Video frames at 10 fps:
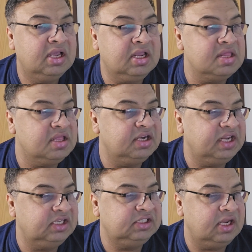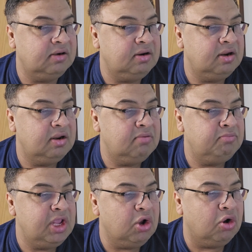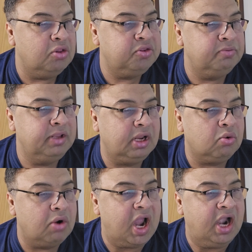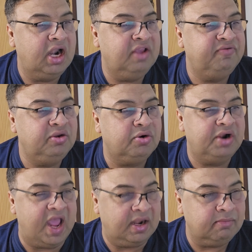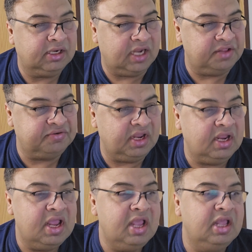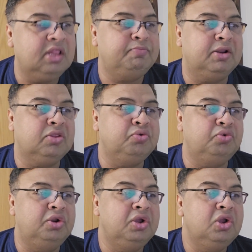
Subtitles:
consultation may also be required if urodynamic testing is pursued.